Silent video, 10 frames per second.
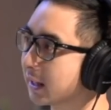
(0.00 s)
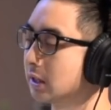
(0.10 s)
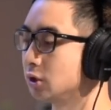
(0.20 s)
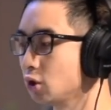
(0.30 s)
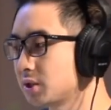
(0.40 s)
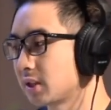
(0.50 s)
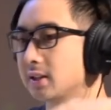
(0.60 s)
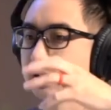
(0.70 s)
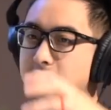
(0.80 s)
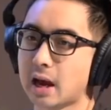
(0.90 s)
Like mm. he's using
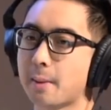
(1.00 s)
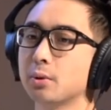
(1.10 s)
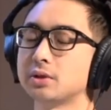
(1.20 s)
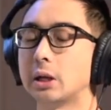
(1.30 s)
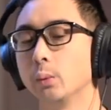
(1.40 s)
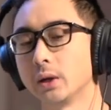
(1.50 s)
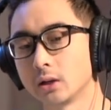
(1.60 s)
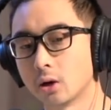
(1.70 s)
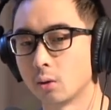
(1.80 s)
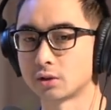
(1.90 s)
these examples, and we
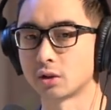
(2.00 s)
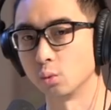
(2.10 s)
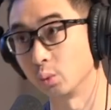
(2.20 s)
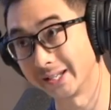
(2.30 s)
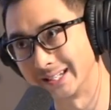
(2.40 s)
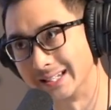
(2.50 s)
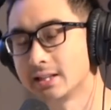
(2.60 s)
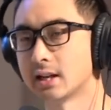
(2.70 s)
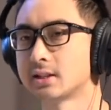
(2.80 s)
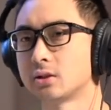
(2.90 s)
can go into the
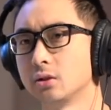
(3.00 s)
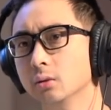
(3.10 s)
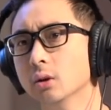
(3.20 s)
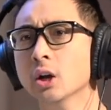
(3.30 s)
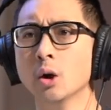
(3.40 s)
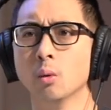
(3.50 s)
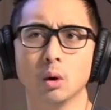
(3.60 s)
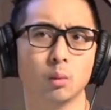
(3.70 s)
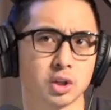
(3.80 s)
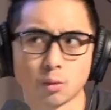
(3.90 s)
weeds as mm-hmm. to,
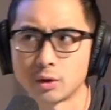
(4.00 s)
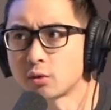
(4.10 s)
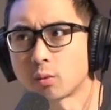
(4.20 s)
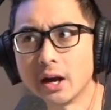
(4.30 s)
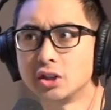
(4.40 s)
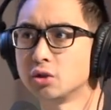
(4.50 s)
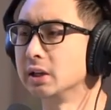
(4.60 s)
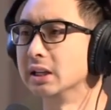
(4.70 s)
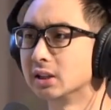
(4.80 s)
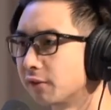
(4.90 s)
well, which one's right? Should
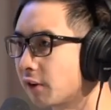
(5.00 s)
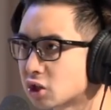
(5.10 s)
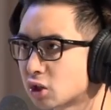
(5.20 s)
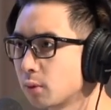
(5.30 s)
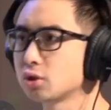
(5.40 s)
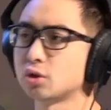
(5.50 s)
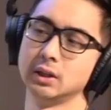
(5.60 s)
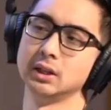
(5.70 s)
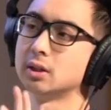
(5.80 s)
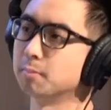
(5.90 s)
mm-hmm. we eat the vegetables? Should we
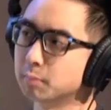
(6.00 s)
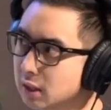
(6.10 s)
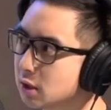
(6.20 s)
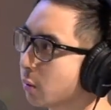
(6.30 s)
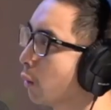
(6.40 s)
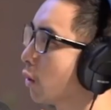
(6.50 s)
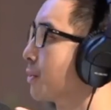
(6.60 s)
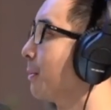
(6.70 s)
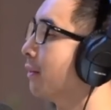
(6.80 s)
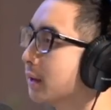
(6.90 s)
eat the meat? Should mm-hmm. we
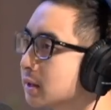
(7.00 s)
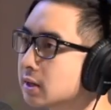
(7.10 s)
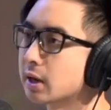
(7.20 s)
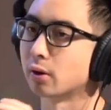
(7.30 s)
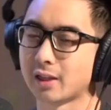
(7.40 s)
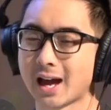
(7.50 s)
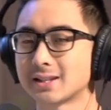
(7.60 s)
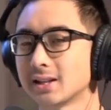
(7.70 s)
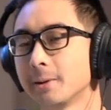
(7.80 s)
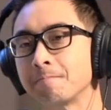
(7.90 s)
worship on this day or that
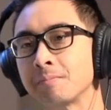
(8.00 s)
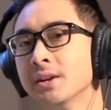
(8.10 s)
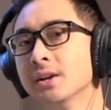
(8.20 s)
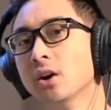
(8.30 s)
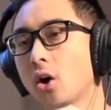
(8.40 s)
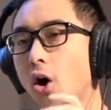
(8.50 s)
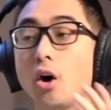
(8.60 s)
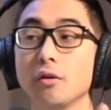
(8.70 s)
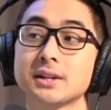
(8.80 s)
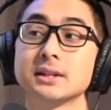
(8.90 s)
day? Mm-hmm.
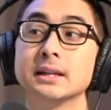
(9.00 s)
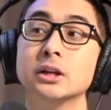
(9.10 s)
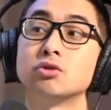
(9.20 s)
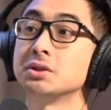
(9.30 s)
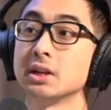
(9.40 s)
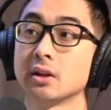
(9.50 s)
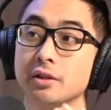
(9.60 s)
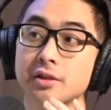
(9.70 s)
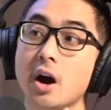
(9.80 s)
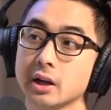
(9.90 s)
All that's an interesting
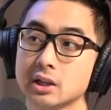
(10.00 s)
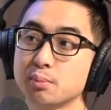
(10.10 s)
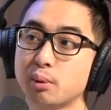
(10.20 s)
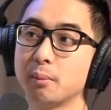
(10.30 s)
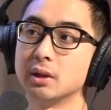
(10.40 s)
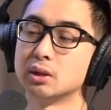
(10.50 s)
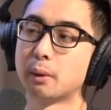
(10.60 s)
thought experiment, mm-hmm.